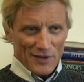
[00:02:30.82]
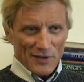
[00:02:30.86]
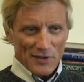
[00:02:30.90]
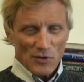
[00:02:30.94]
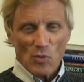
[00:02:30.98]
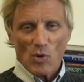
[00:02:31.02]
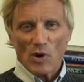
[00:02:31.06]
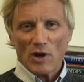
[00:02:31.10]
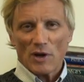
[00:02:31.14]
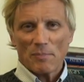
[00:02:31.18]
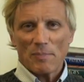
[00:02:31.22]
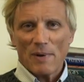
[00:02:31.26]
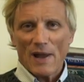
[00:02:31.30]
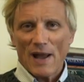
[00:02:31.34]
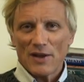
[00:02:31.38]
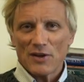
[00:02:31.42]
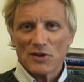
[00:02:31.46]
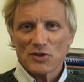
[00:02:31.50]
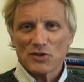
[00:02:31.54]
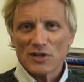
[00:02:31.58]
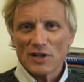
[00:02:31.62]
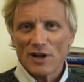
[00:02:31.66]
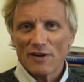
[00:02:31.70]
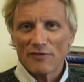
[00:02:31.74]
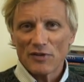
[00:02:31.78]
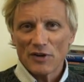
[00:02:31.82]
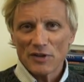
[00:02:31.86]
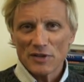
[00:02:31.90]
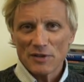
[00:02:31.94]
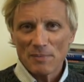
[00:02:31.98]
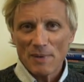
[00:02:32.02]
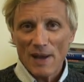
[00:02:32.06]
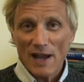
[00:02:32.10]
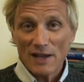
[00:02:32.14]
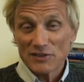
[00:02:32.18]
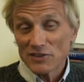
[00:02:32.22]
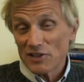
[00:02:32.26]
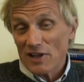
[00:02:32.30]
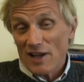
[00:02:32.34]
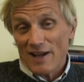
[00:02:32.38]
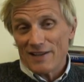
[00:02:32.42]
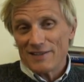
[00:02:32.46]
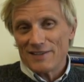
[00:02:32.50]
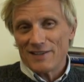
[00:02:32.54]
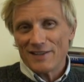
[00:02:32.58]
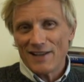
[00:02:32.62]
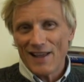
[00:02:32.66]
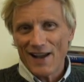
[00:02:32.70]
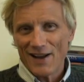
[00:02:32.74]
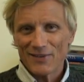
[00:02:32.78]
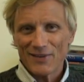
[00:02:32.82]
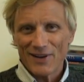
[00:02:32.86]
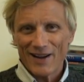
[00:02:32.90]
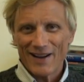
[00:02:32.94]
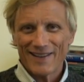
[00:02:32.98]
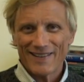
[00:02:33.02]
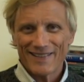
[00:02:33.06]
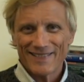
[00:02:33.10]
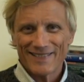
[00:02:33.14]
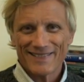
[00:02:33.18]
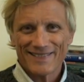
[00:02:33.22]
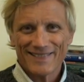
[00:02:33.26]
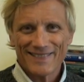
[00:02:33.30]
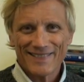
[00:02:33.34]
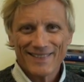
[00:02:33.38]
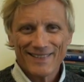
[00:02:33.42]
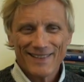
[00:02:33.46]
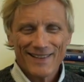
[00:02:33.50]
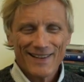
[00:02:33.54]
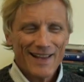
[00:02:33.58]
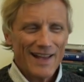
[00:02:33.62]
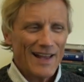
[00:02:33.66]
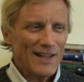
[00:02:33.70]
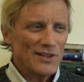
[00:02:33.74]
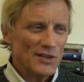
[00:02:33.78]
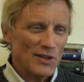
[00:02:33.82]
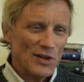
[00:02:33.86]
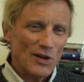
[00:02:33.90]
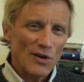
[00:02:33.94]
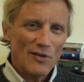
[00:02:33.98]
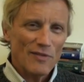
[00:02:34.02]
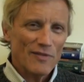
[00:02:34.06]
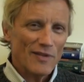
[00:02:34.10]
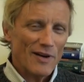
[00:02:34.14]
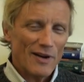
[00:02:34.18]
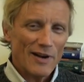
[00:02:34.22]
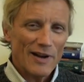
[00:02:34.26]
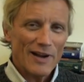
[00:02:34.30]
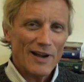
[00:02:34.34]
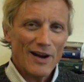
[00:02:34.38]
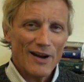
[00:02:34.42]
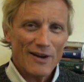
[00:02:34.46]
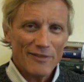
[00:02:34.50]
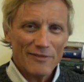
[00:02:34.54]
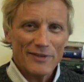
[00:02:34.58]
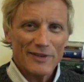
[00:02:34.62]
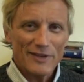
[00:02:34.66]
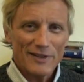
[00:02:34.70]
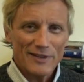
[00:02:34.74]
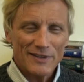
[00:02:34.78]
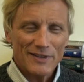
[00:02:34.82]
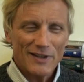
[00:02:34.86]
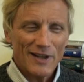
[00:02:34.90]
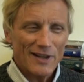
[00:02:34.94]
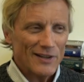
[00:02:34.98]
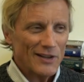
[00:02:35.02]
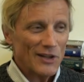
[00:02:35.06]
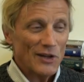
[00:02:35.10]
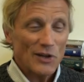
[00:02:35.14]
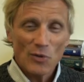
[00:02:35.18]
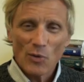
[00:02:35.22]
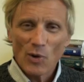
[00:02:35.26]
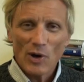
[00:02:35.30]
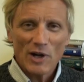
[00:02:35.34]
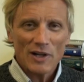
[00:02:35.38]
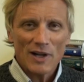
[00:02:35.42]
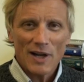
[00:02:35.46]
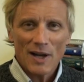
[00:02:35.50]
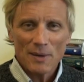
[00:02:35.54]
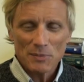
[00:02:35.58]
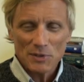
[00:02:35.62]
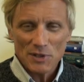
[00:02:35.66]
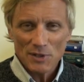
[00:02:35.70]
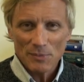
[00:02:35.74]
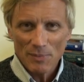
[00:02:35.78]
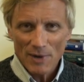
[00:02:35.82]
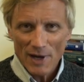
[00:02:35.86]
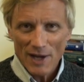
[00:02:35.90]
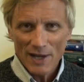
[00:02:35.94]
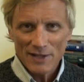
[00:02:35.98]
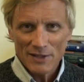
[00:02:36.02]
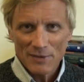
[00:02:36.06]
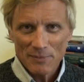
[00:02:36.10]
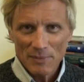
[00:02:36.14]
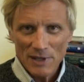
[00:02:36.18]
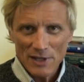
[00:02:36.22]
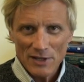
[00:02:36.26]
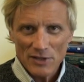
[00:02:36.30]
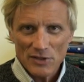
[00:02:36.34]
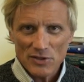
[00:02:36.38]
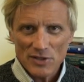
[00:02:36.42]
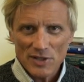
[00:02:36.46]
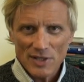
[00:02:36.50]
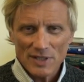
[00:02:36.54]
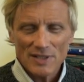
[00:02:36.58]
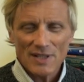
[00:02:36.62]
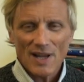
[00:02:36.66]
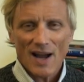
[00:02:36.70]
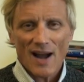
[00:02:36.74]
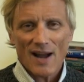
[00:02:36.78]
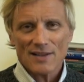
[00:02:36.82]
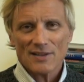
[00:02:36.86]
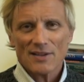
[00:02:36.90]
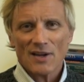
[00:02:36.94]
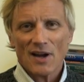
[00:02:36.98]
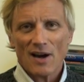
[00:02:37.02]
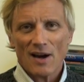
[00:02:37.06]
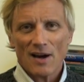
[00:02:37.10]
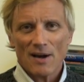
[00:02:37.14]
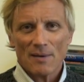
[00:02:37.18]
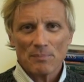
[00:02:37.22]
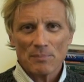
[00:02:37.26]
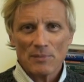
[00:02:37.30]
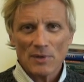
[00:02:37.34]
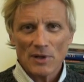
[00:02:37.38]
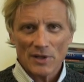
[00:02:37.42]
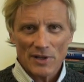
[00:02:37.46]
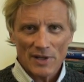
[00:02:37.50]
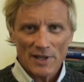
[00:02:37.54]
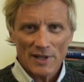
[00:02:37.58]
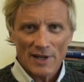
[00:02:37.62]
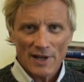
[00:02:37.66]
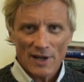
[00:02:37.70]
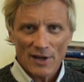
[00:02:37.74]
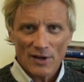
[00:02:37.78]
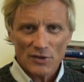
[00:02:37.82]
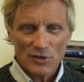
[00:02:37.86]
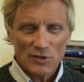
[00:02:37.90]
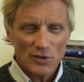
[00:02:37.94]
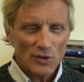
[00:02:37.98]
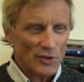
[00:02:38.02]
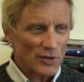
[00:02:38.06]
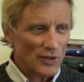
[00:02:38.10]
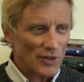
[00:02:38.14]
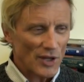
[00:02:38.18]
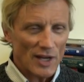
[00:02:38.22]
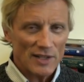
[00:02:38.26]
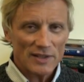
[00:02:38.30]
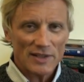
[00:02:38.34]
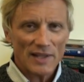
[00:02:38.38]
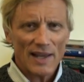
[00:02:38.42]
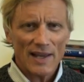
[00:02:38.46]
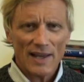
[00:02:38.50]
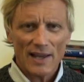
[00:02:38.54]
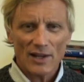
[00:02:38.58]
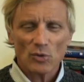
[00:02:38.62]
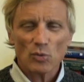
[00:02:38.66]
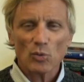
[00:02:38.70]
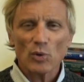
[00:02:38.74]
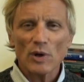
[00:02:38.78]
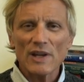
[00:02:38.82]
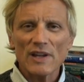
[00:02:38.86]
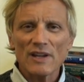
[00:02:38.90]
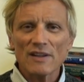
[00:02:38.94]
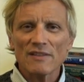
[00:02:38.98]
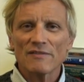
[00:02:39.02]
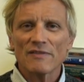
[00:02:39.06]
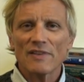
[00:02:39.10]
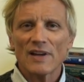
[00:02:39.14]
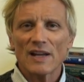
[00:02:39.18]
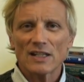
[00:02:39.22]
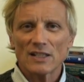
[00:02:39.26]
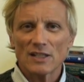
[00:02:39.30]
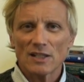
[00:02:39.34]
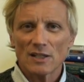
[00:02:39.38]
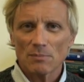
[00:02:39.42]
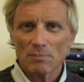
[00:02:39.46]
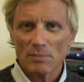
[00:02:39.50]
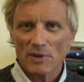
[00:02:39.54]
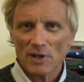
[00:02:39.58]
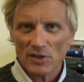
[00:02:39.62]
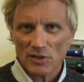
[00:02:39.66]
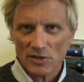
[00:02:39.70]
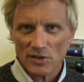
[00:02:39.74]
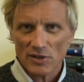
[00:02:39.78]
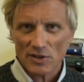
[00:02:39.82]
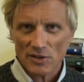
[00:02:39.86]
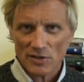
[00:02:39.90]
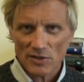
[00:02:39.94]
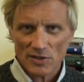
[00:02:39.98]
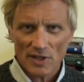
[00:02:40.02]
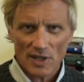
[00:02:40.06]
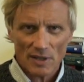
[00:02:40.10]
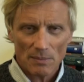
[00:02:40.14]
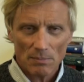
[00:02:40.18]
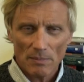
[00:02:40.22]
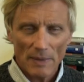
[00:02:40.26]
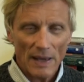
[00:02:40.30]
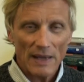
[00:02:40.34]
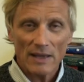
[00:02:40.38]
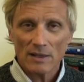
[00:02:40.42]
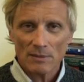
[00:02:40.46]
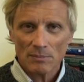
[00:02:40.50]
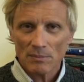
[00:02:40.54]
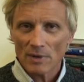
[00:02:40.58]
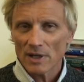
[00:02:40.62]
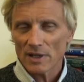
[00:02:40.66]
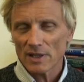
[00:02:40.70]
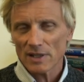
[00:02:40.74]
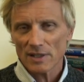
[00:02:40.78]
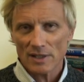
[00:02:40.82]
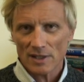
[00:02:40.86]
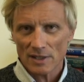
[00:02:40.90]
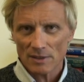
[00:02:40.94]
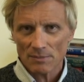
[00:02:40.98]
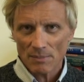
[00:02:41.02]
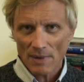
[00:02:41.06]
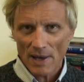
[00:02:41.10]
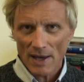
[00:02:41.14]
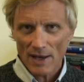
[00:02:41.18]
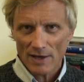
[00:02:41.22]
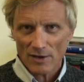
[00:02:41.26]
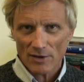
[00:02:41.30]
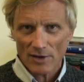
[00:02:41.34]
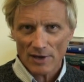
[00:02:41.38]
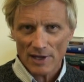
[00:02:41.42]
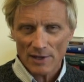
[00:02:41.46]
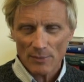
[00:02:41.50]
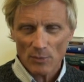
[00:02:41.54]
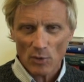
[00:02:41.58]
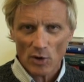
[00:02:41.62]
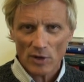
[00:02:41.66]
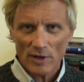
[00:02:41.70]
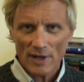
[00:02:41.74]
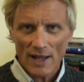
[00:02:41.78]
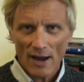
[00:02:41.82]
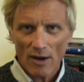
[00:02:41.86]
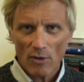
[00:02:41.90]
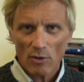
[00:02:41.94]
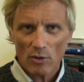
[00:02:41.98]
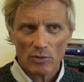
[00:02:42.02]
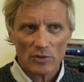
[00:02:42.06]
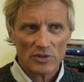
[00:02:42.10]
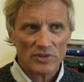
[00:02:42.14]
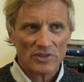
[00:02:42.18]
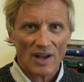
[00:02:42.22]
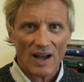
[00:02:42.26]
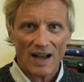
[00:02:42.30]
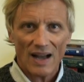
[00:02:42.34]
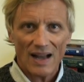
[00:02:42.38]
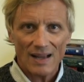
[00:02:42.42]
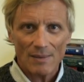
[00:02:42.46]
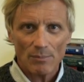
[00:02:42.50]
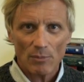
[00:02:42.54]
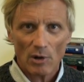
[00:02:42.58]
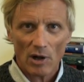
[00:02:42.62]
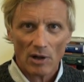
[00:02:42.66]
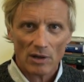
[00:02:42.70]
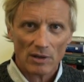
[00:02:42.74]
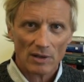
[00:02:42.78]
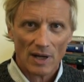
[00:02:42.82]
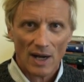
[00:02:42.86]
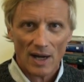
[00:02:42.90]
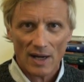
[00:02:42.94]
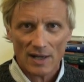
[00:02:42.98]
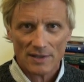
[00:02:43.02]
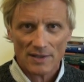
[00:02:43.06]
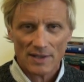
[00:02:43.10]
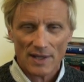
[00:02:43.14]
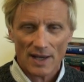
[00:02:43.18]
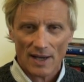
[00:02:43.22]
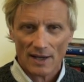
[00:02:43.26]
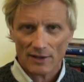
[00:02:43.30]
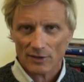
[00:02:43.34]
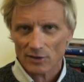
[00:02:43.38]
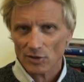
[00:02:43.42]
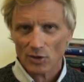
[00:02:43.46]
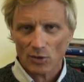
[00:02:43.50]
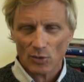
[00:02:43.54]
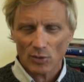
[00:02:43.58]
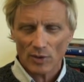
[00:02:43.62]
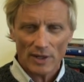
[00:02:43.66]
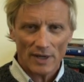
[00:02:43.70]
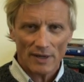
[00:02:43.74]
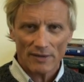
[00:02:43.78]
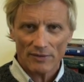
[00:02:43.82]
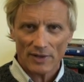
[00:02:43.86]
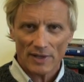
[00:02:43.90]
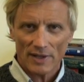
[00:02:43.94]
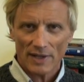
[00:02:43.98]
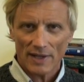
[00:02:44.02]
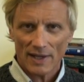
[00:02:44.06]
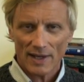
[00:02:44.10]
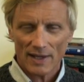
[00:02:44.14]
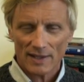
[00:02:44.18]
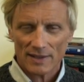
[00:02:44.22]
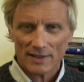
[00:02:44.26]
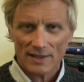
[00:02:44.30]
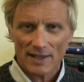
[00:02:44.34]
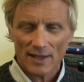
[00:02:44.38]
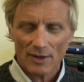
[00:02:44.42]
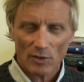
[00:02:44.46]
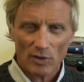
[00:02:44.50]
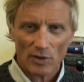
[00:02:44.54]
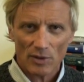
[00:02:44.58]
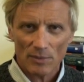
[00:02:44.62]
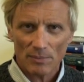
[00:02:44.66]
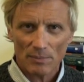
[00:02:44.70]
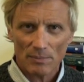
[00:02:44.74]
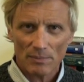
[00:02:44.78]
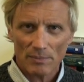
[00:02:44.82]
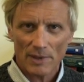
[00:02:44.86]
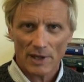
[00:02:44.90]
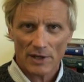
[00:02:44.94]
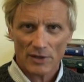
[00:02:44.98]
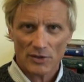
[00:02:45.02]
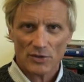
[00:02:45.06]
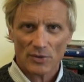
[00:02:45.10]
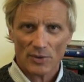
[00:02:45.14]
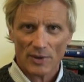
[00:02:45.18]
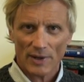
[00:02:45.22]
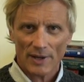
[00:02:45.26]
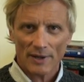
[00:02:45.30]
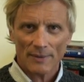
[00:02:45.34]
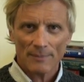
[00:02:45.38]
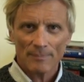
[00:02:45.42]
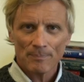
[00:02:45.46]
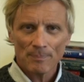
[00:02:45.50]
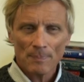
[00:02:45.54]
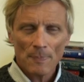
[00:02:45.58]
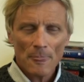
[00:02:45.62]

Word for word: want to pat yourself on the back, say, I did that right. And you know, very often, you know, what comes to mind to me is the dot com millionaires who thought they had reinvented business, that making money didn't matter anymore. Now it was eyeball contacts or whatever the heck they were measuring.